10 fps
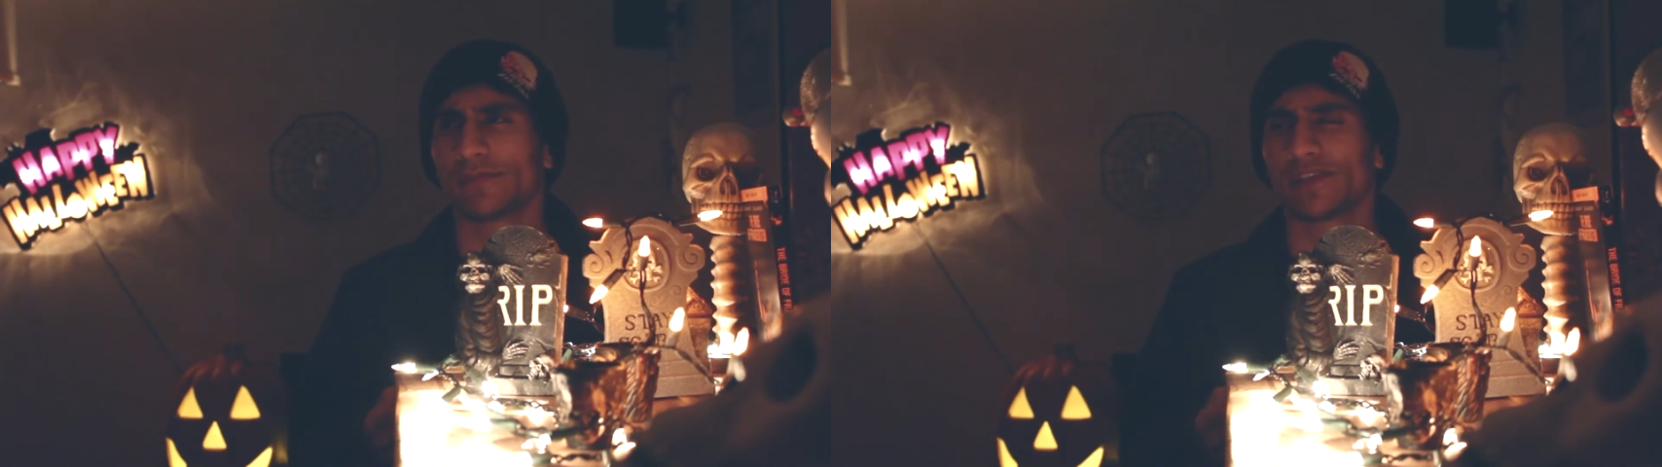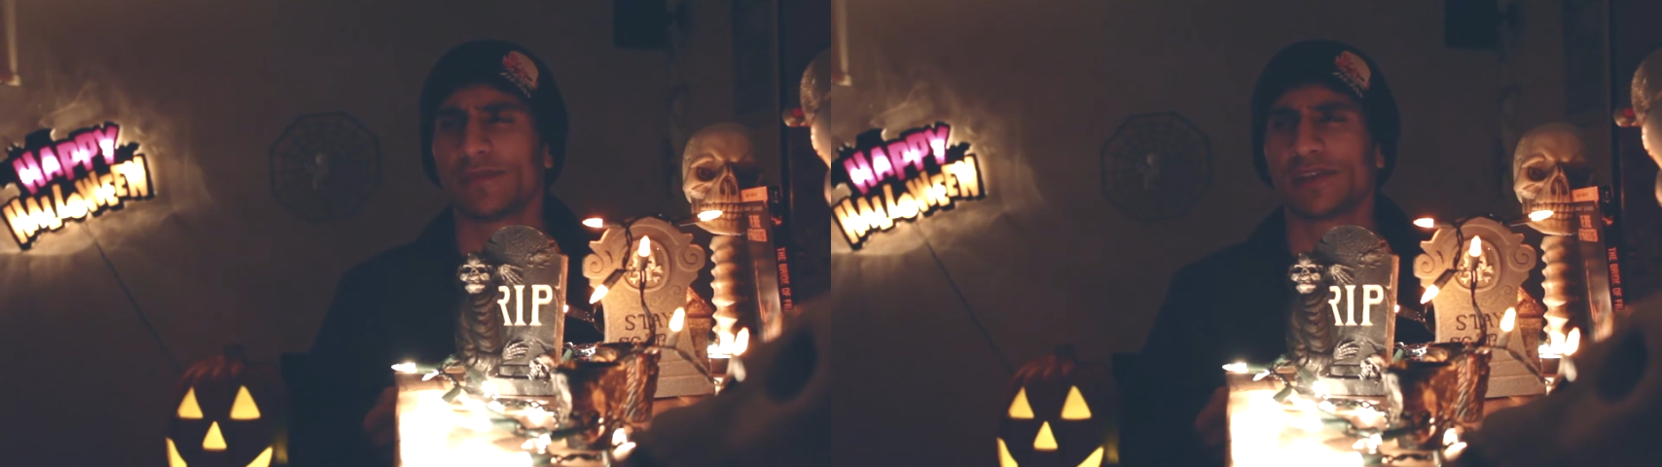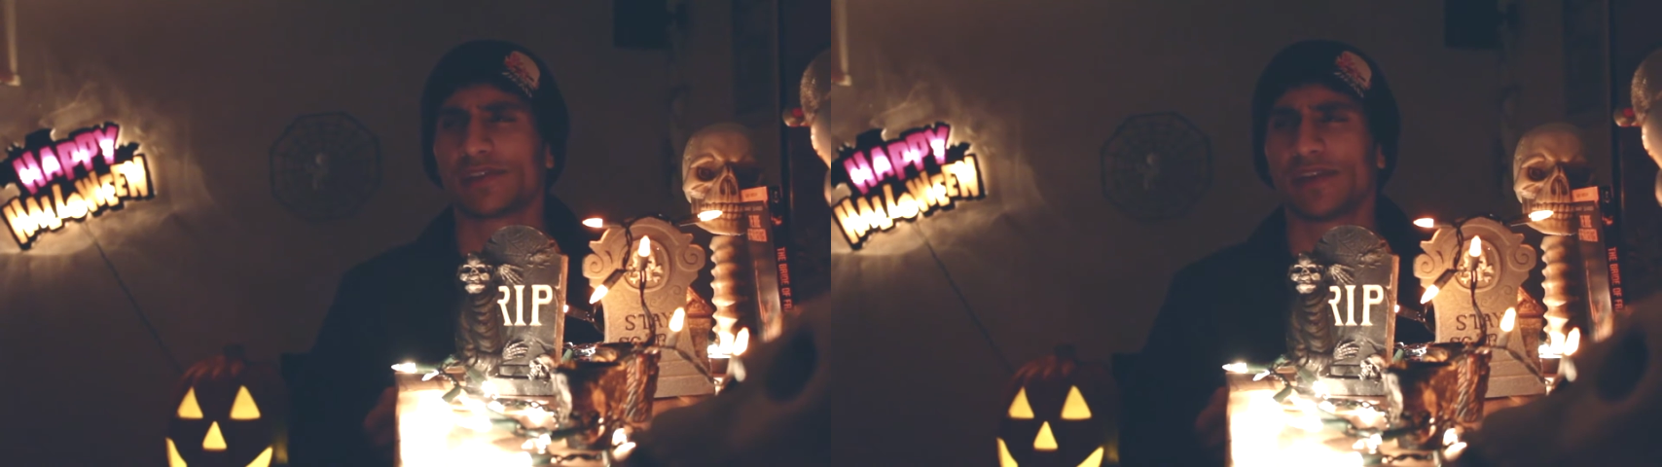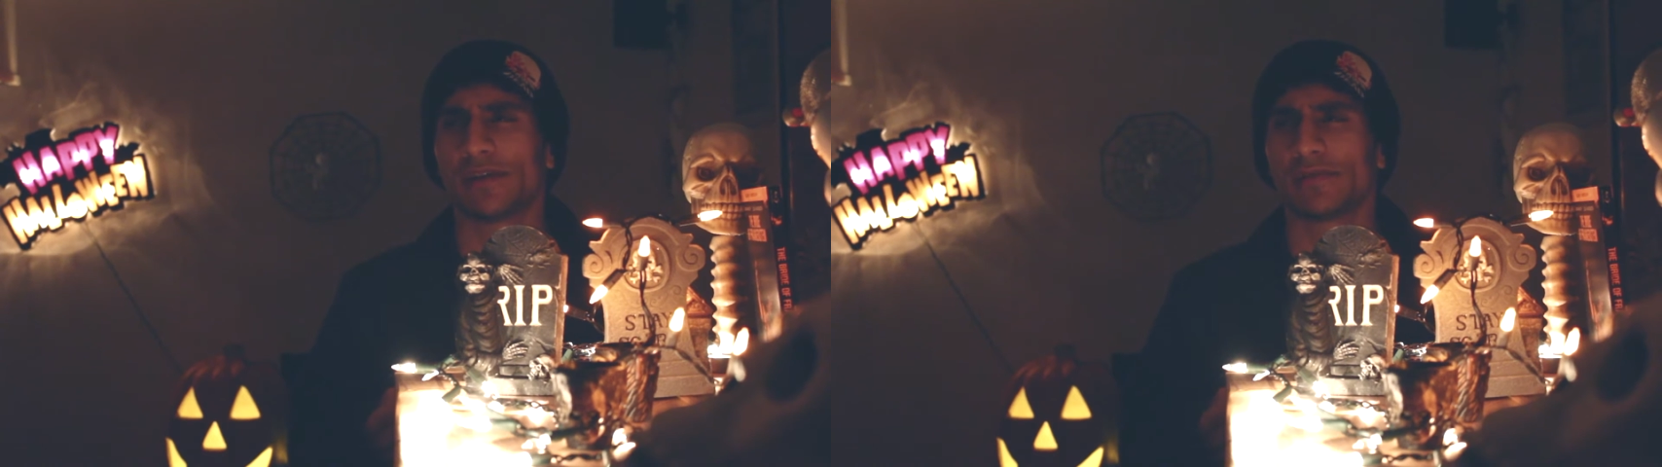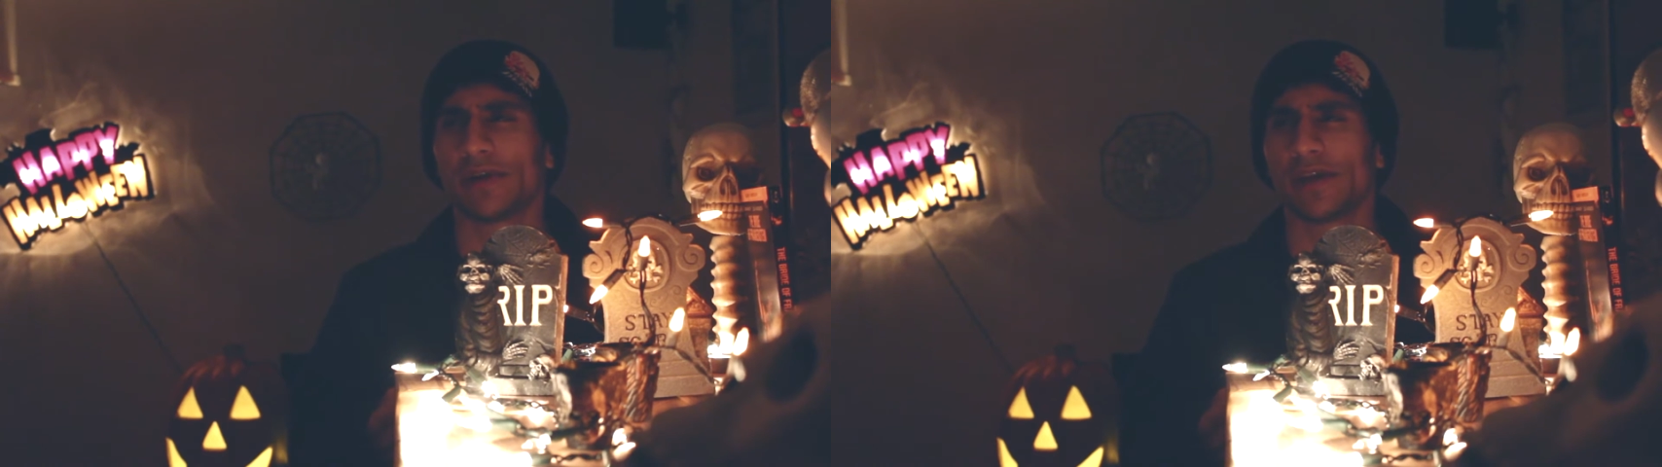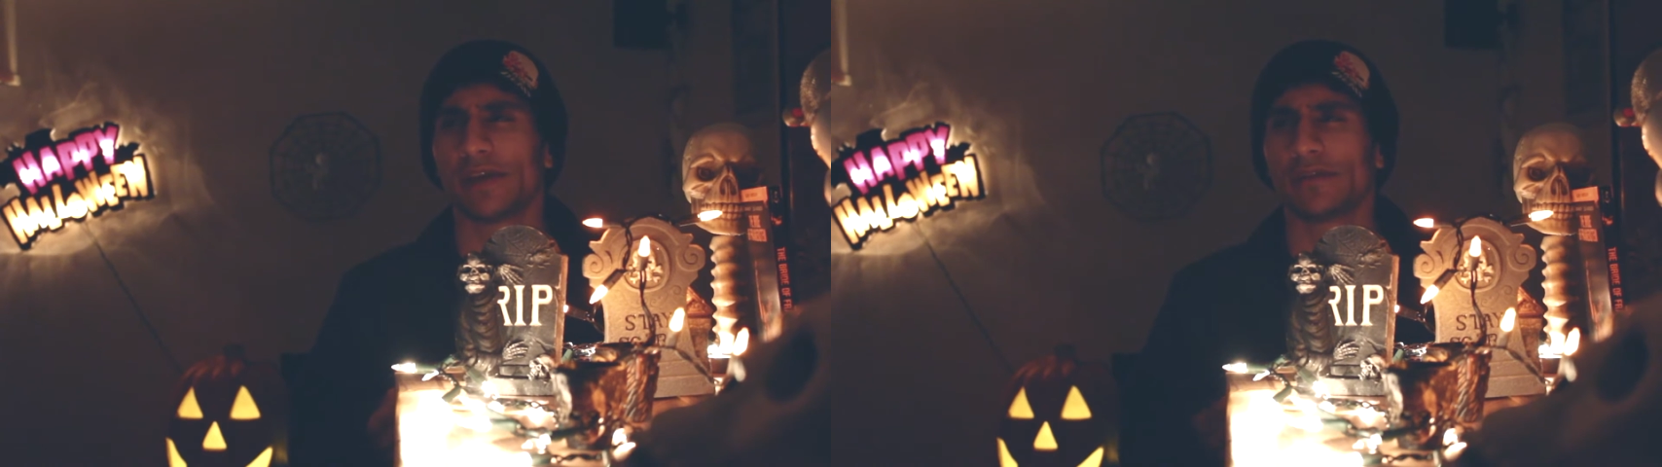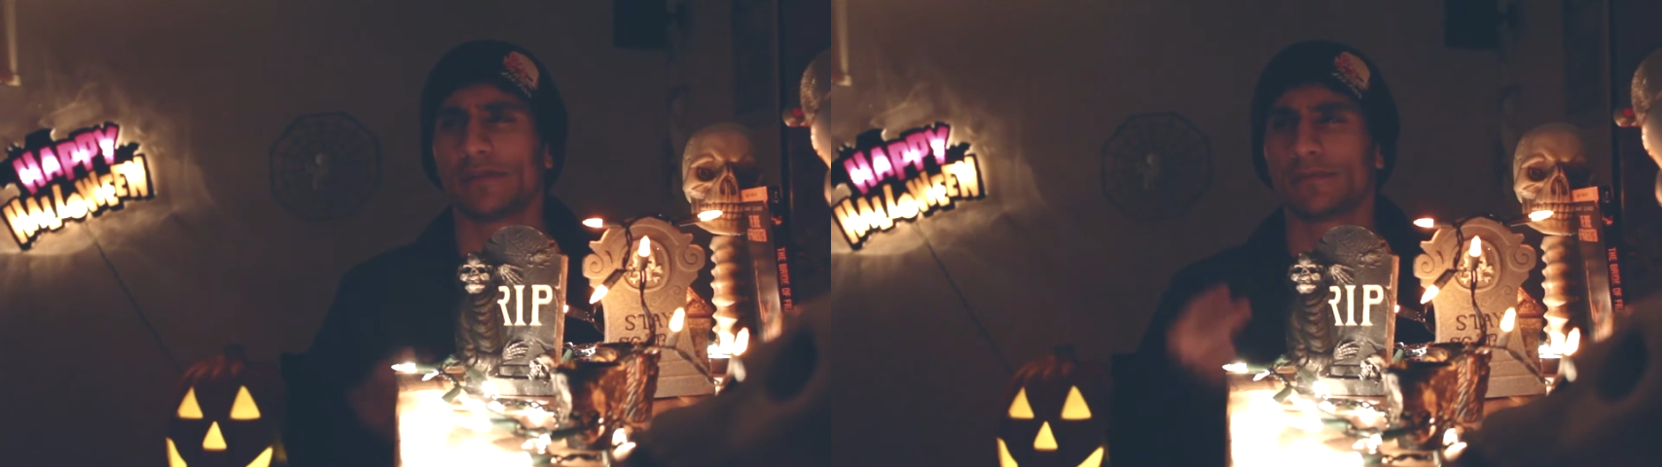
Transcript: Something's not right.